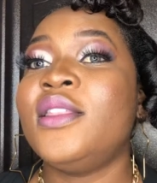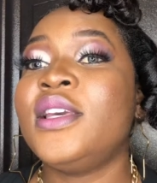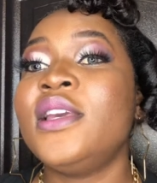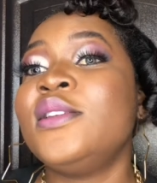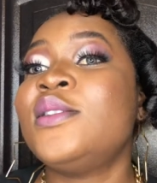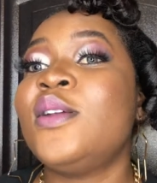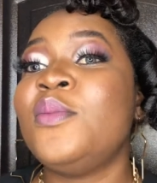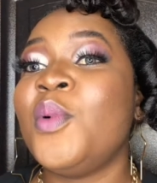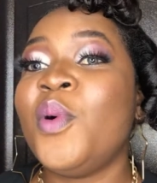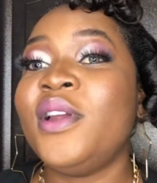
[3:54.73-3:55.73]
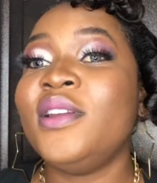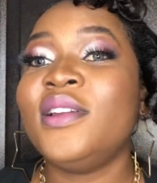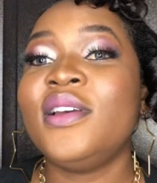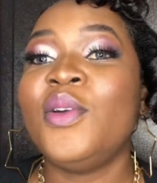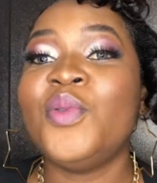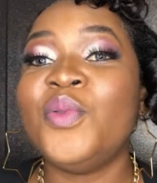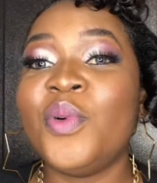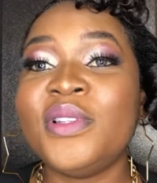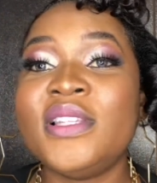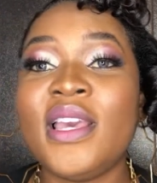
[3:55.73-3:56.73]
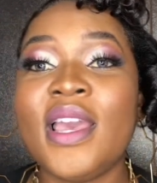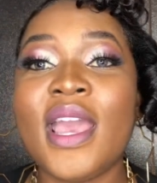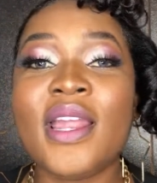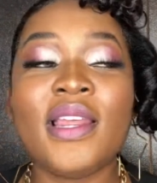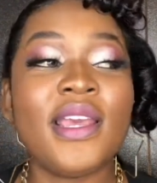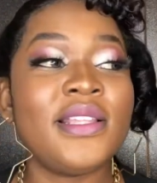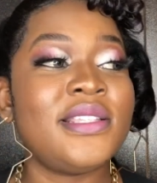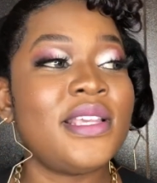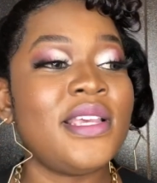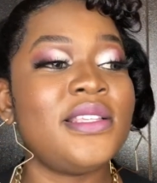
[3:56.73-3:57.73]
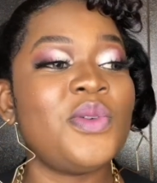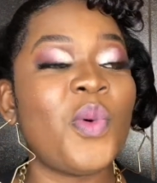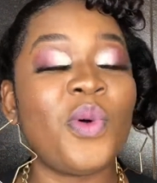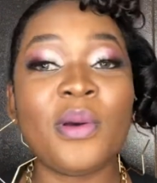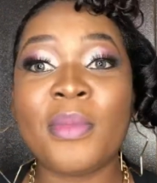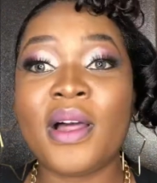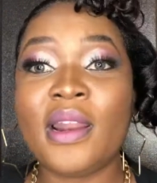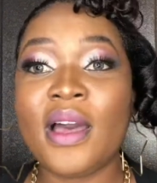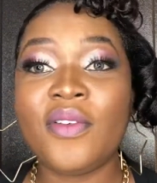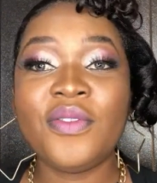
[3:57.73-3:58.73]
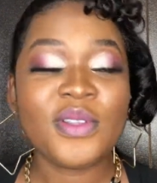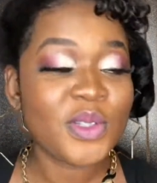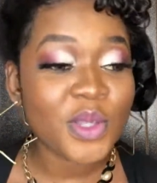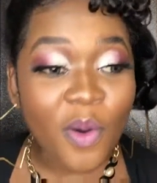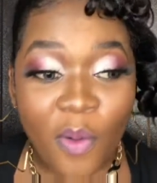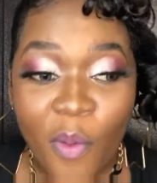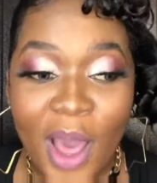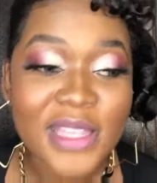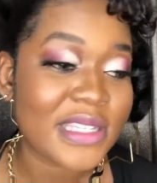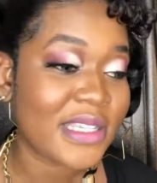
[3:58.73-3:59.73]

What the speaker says: The King Solomon wrote it, and it says all about love. So, as I